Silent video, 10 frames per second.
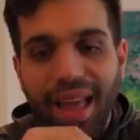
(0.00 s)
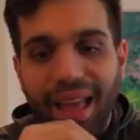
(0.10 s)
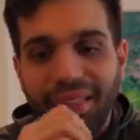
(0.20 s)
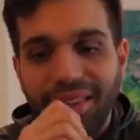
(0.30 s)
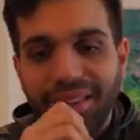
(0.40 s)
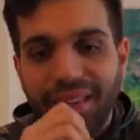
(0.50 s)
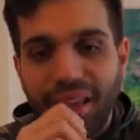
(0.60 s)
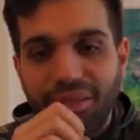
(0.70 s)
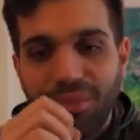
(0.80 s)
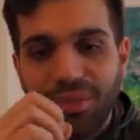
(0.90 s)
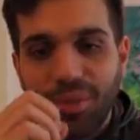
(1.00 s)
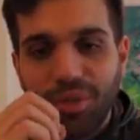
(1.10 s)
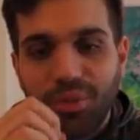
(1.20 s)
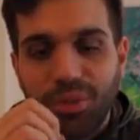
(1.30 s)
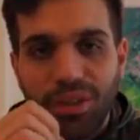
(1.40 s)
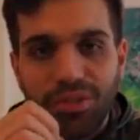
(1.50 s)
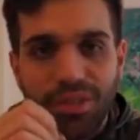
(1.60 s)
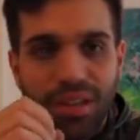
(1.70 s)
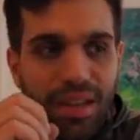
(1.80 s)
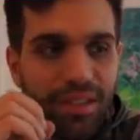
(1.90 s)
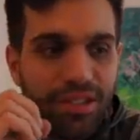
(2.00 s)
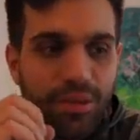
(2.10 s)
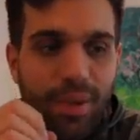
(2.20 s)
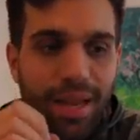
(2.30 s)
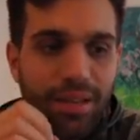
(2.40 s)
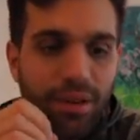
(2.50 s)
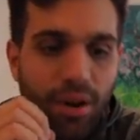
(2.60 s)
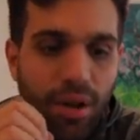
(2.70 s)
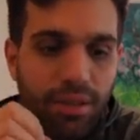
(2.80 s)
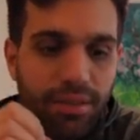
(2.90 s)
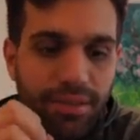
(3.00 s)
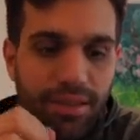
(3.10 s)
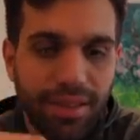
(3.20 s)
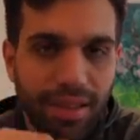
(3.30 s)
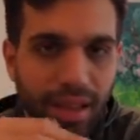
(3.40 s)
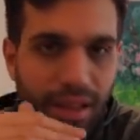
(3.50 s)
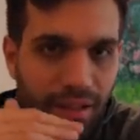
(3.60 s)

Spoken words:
And this gave me so much pressure that I spent honestly